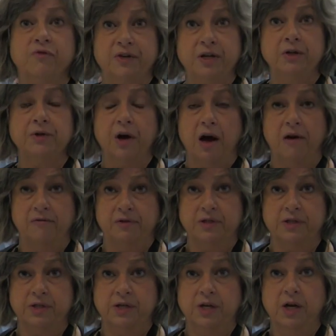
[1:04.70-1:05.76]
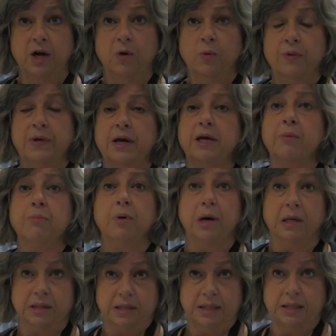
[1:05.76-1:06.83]
field office where they can
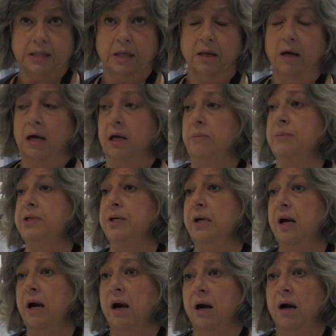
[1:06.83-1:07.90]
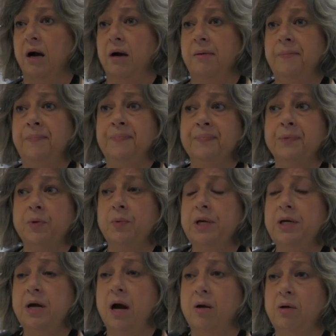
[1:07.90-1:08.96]
process claims. We
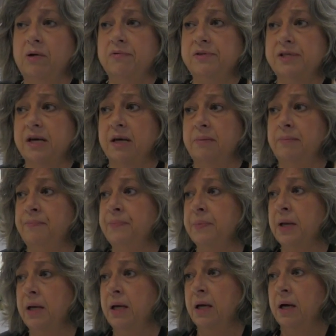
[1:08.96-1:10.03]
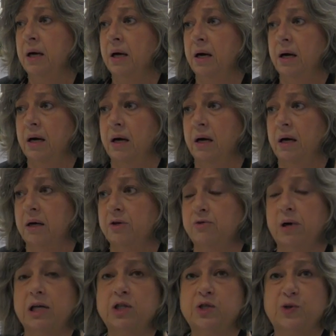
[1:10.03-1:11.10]
know of some
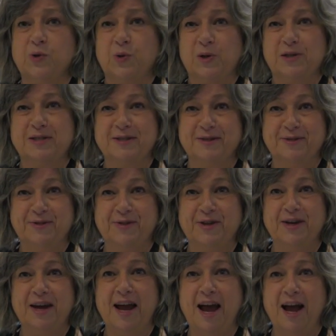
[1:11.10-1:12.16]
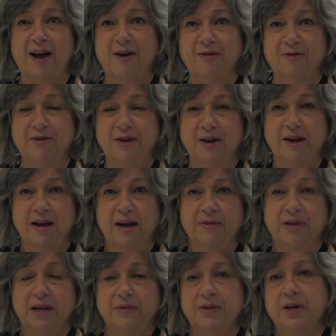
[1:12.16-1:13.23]
drugstores that have
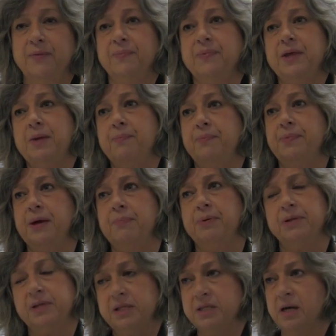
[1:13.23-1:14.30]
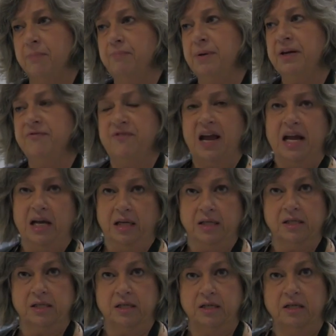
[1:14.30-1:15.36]
they put these on big
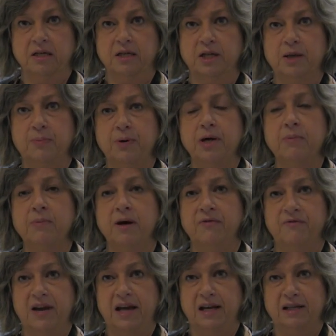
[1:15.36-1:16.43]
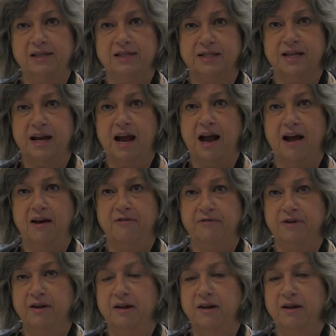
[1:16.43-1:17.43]
vans. They put them on vans that have